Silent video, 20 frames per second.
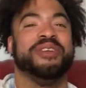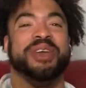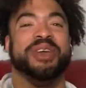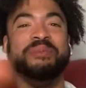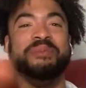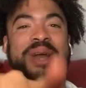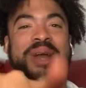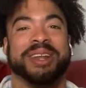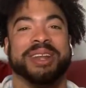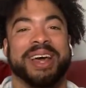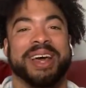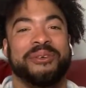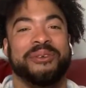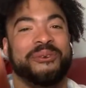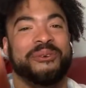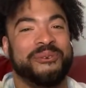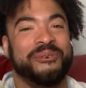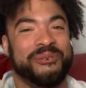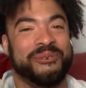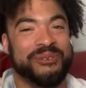the Umbrella.
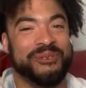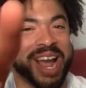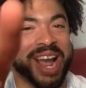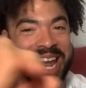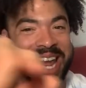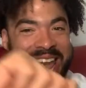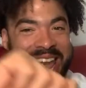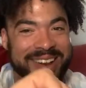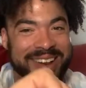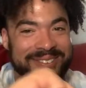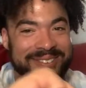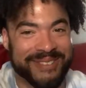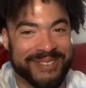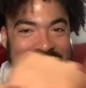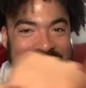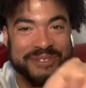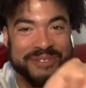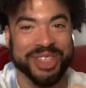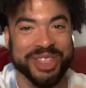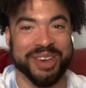Oh, I can't
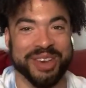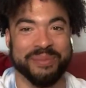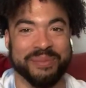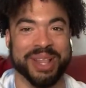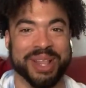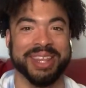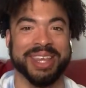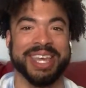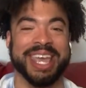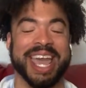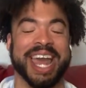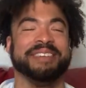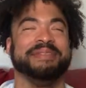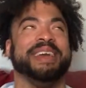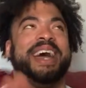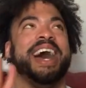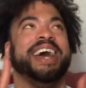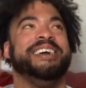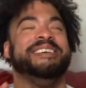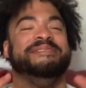wait for the Umbrella Academy.
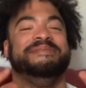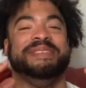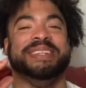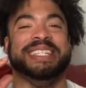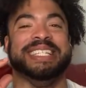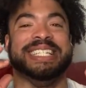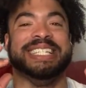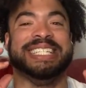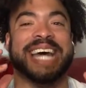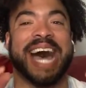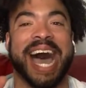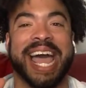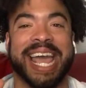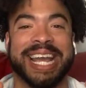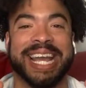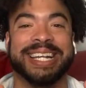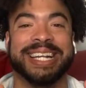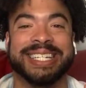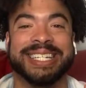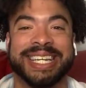I have been
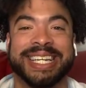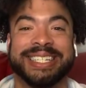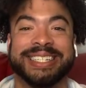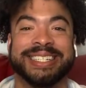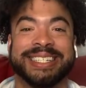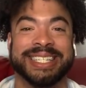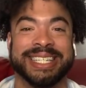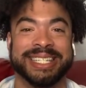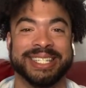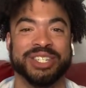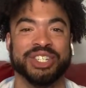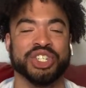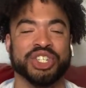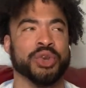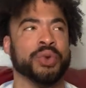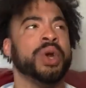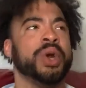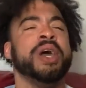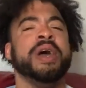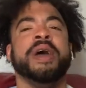dying to get to season
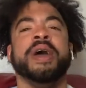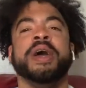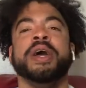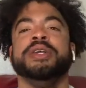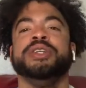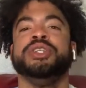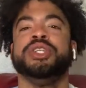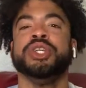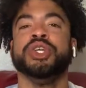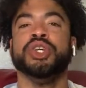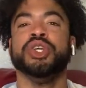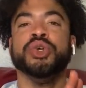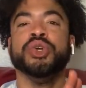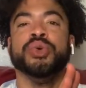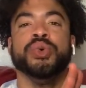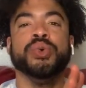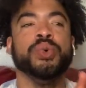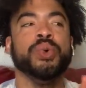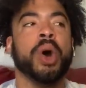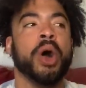2. Do
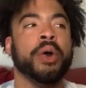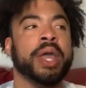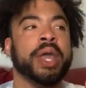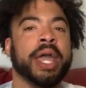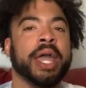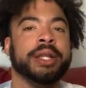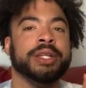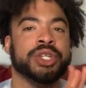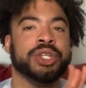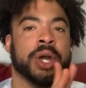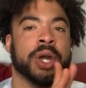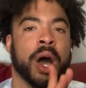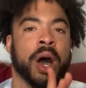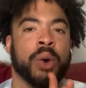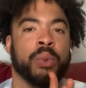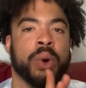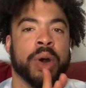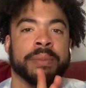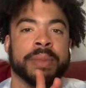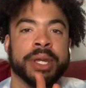
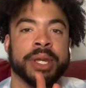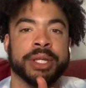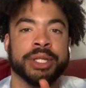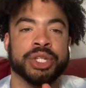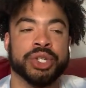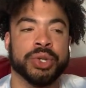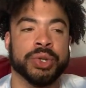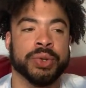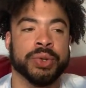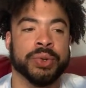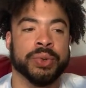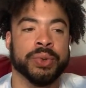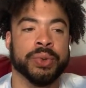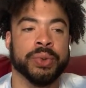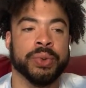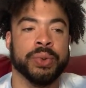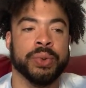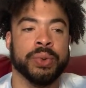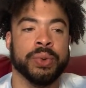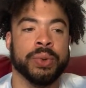y'all want me
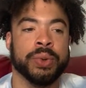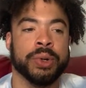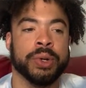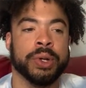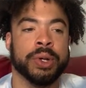to